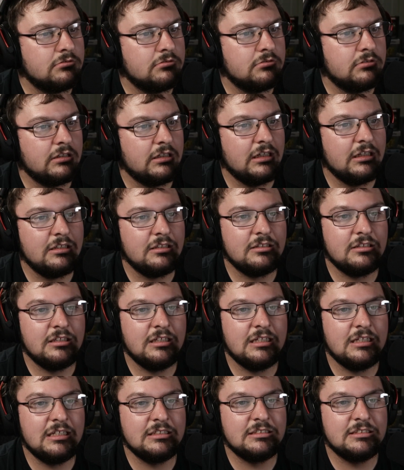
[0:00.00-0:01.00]
Well,
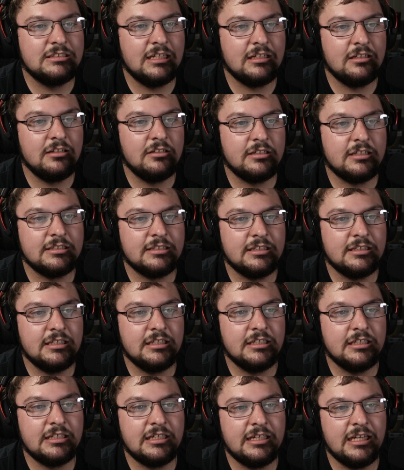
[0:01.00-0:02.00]
let's take a look at
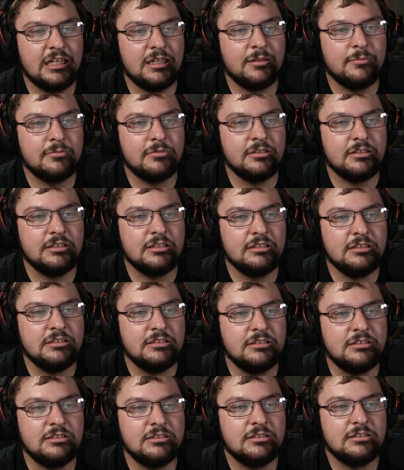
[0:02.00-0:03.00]
the
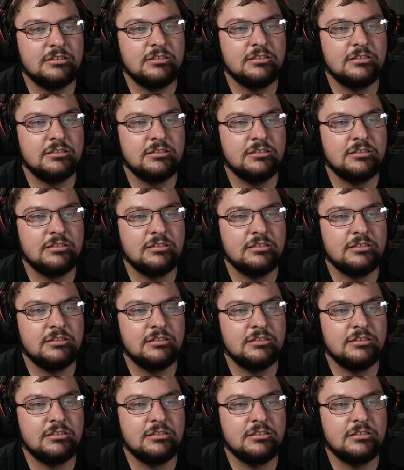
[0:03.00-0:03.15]
cameras.